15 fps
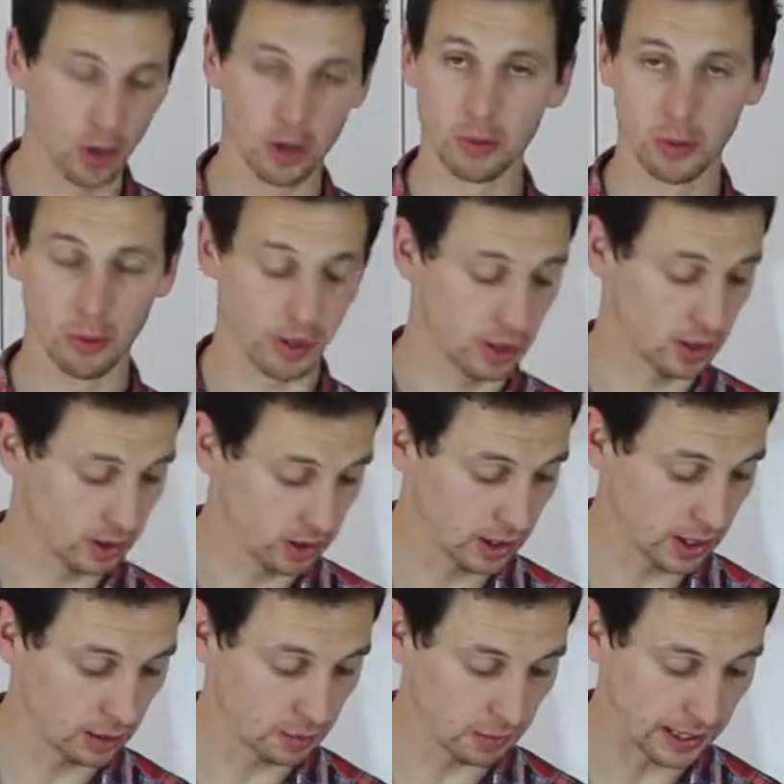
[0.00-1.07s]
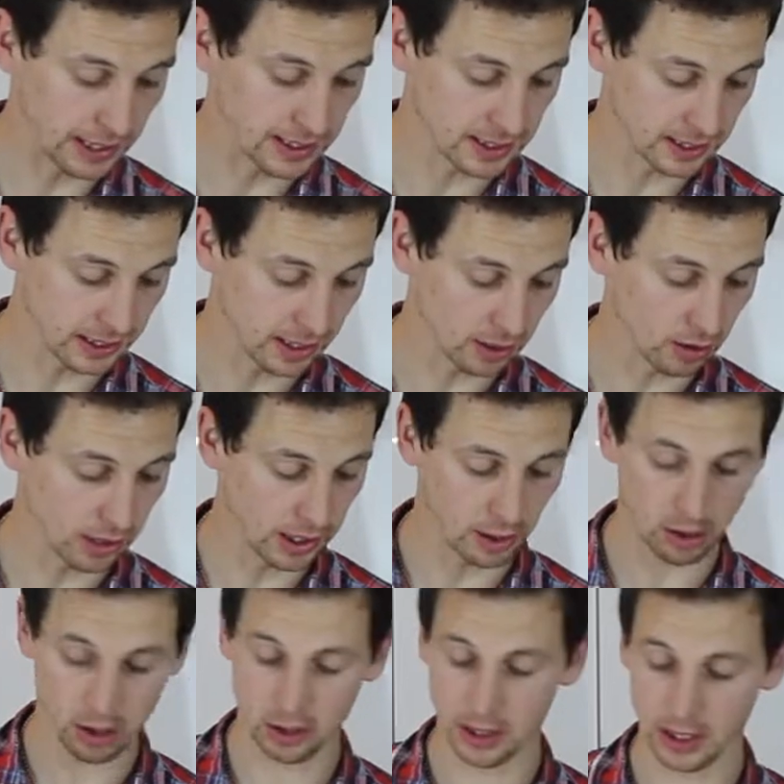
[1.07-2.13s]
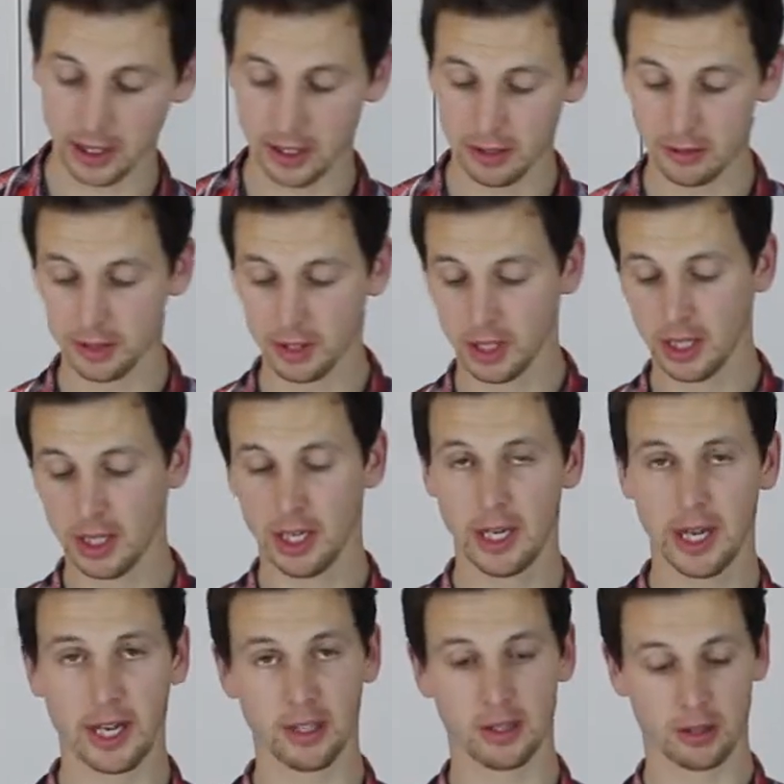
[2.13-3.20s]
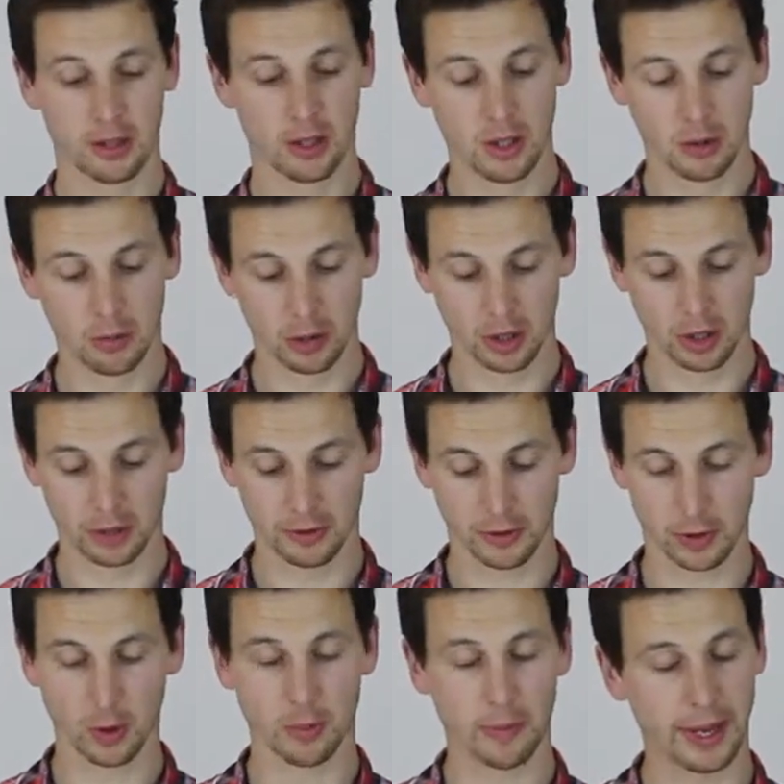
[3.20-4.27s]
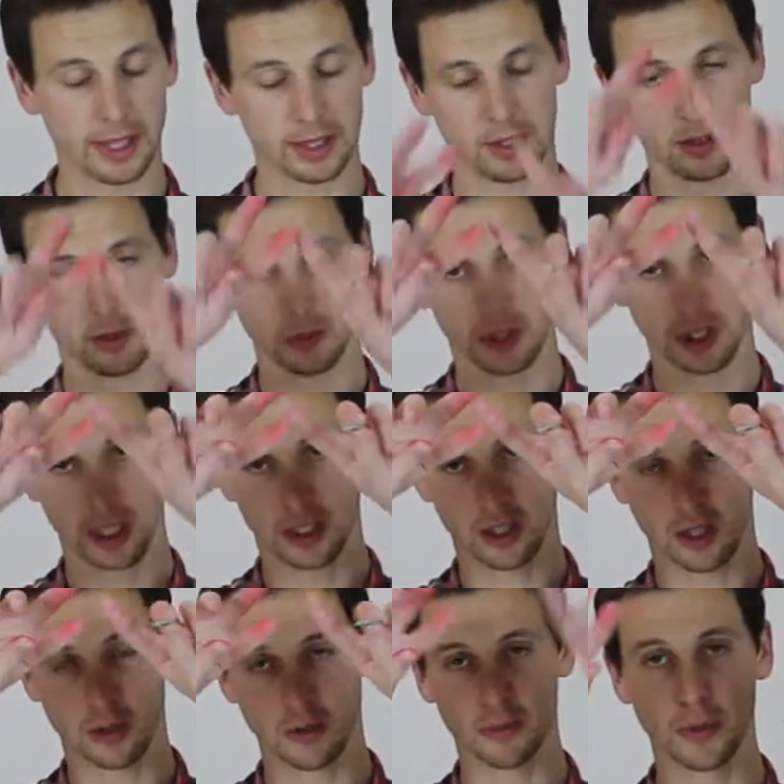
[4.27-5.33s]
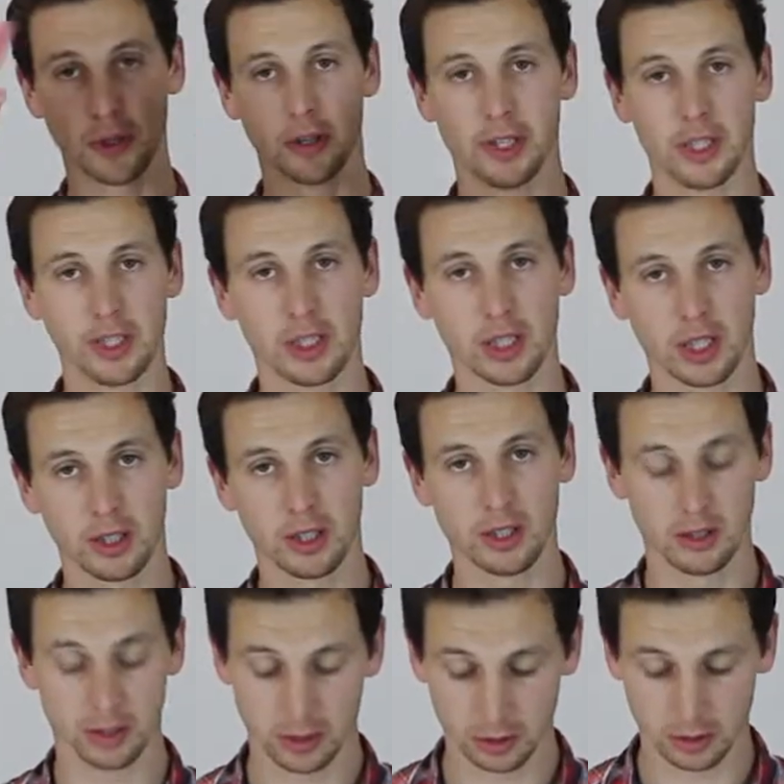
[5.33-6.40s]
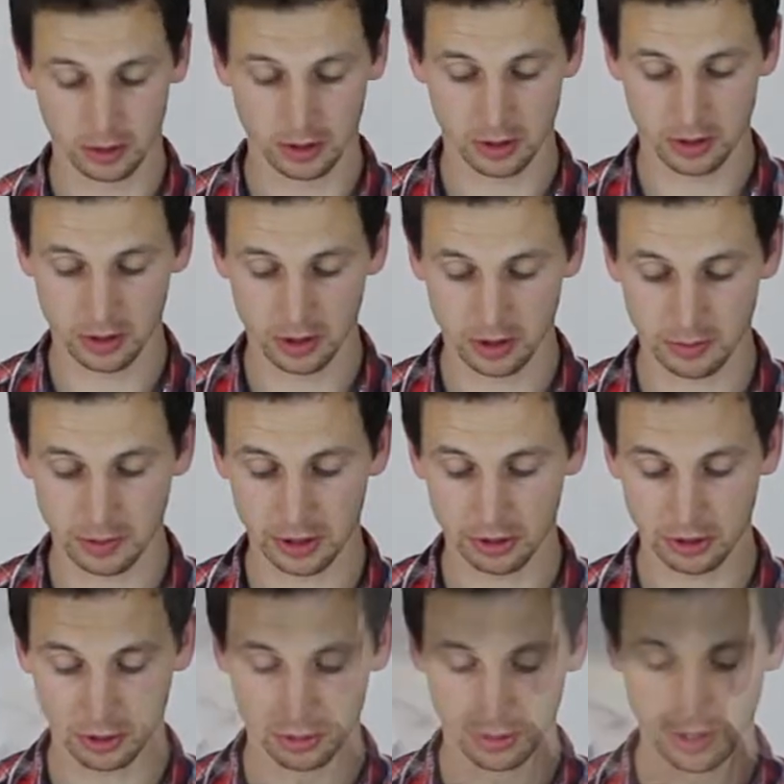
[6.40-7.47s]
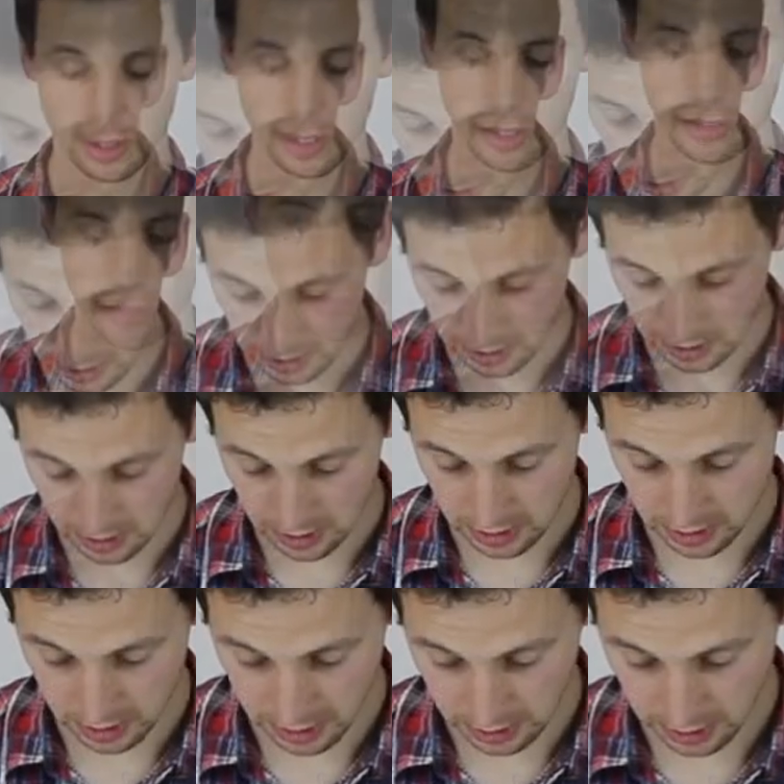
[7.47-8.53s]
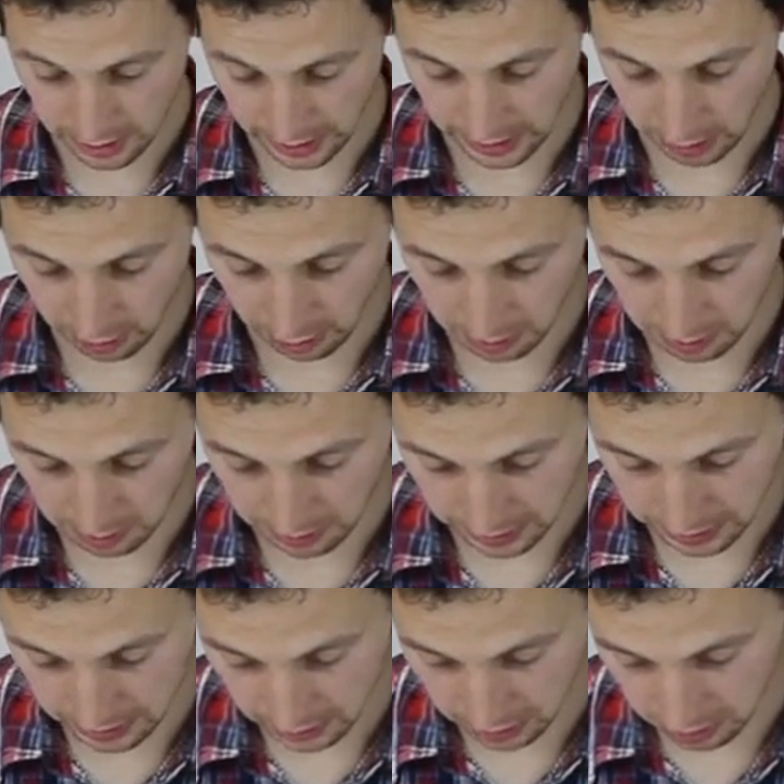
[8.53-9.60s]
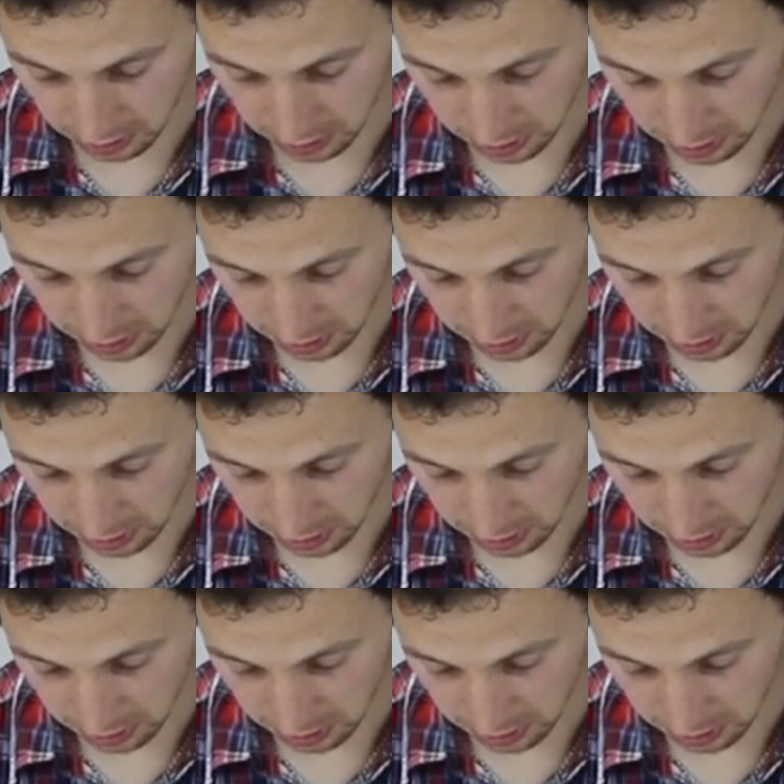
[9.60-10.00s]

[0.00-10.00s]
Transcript: on, we want to start placing our holly leaves, and we're going to follow a pattern where they kind of mirror each other so it's symmetrical. So you want to be placing one